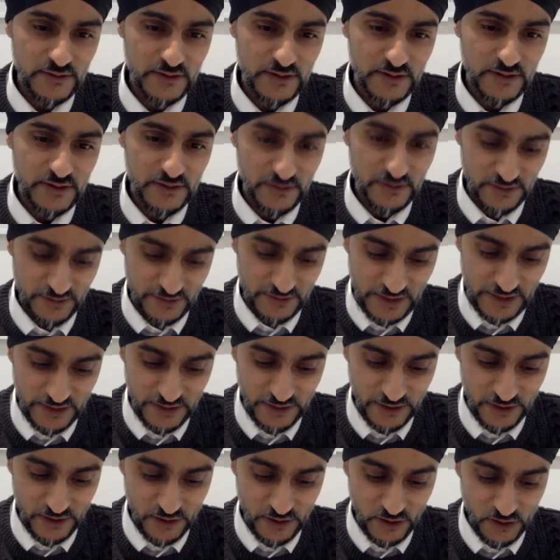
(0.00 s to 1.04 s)

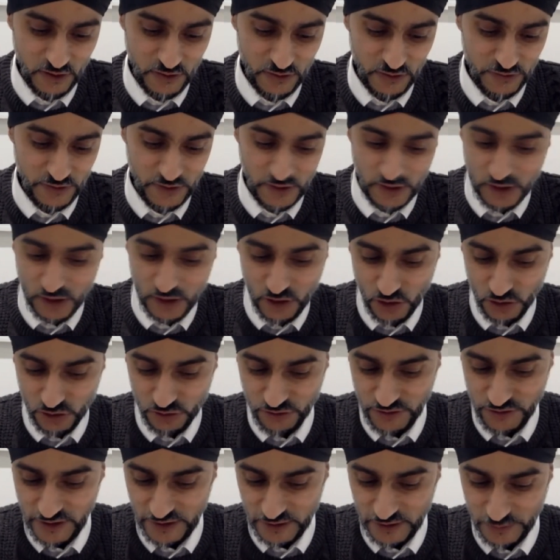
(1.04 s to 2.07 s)
understanding of
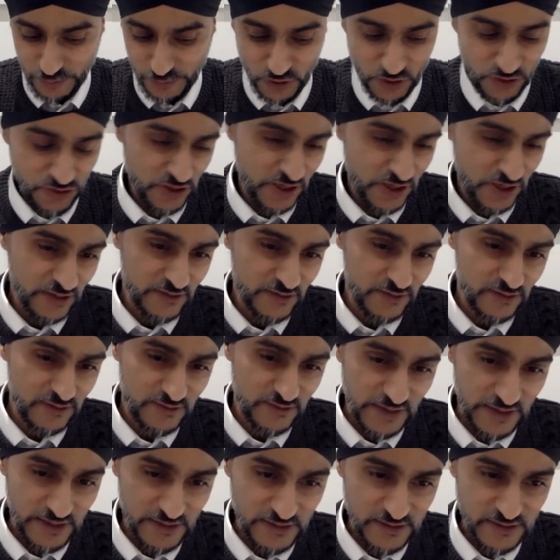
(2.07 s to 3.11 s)
contracts, projects,
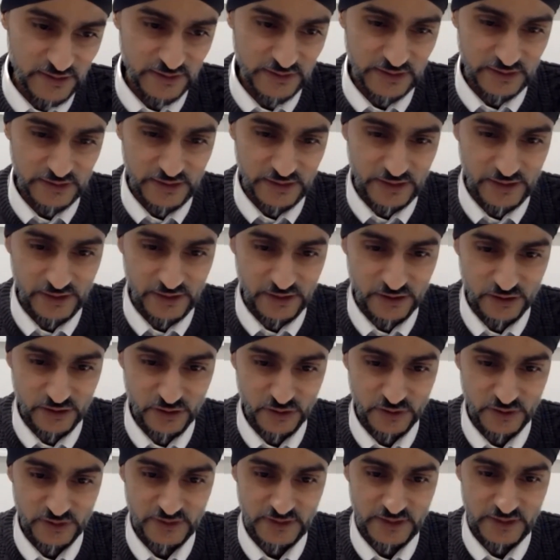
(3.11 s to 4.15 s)
stages that they need to
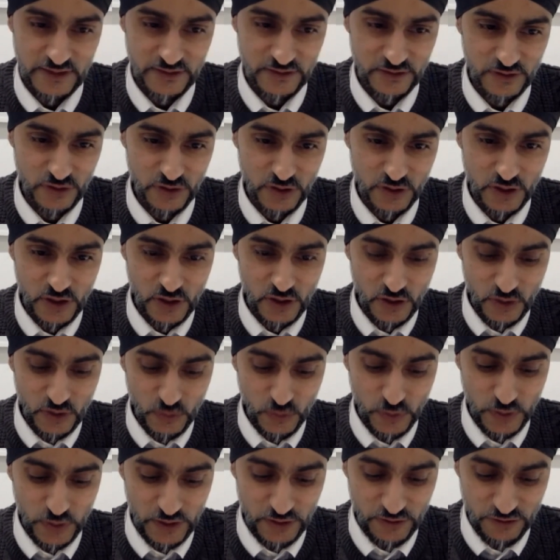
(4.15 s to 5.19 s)
understand. So
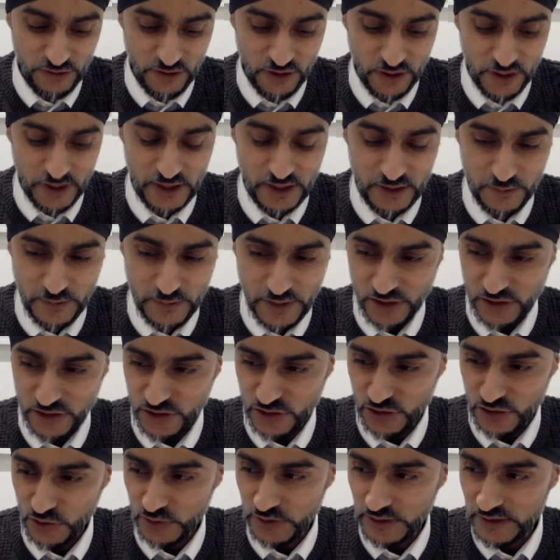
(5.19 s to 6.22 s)
we try and make
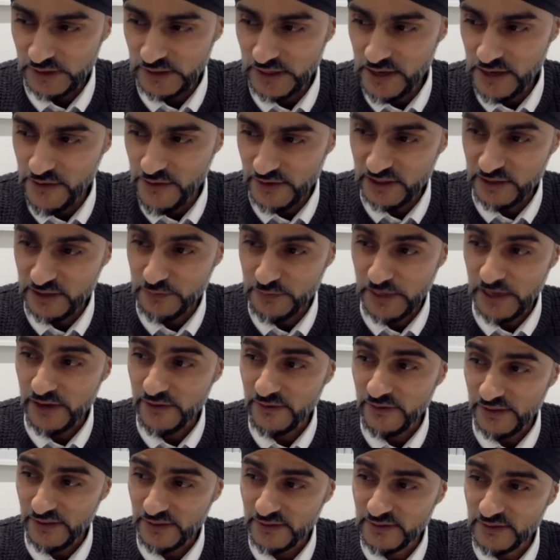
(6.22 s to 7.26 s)
sure that their
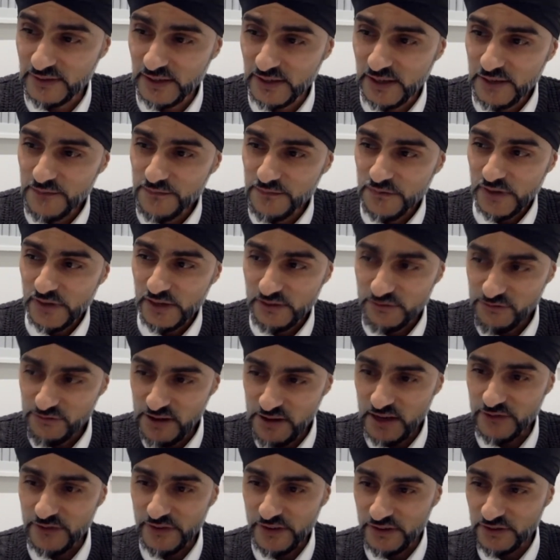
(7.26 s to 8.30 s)
experience is
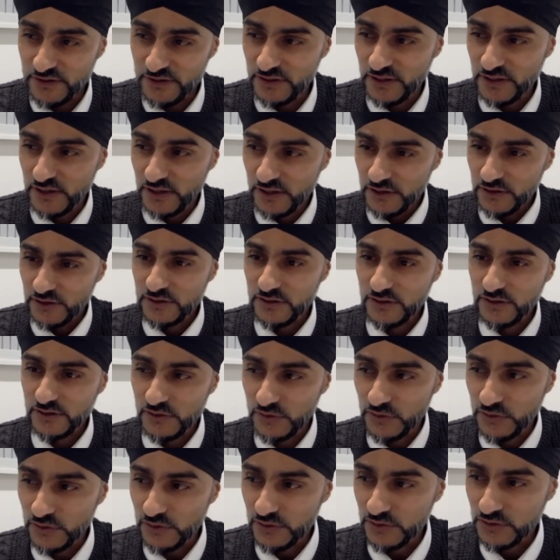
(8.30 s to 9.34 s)
relevant
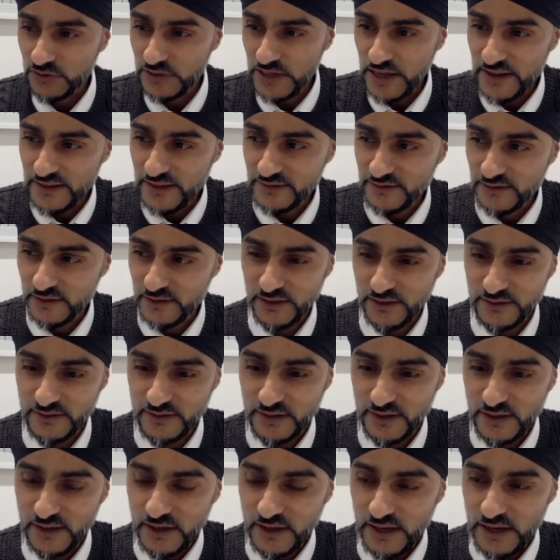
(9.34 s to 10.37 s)
to their
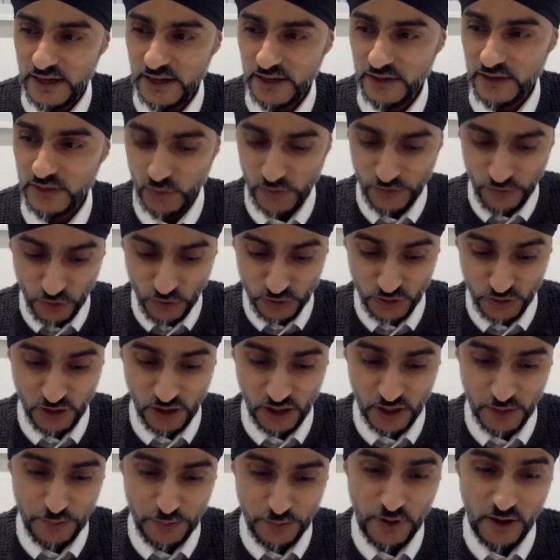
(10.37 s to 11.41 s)
studies. And we've also
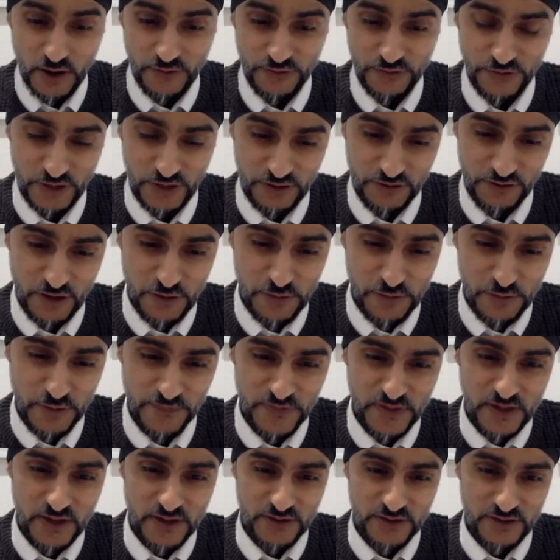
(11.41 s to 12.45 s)
got a part 3 group.
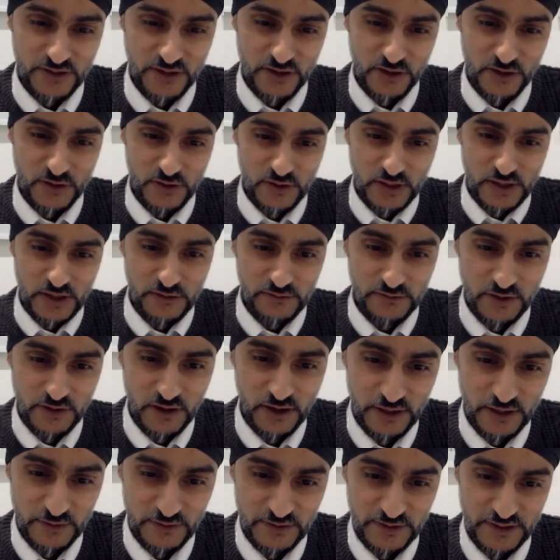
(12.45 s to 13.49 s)
So
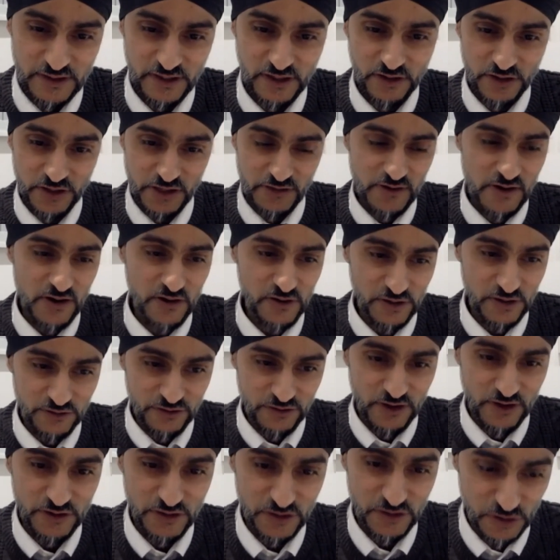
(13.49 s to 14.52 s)
rather than sitting on your own and
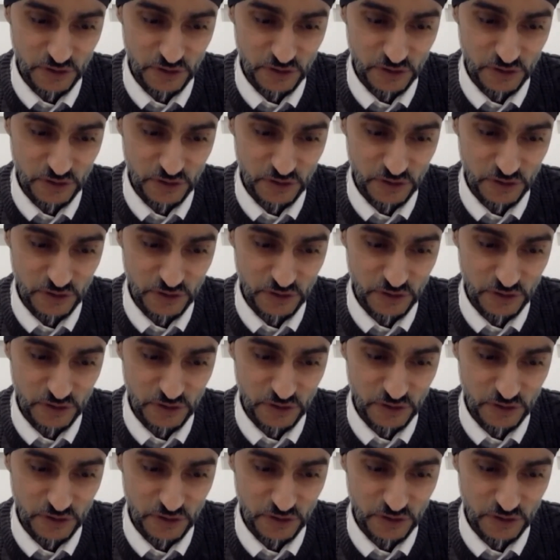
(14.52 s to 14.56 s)
trying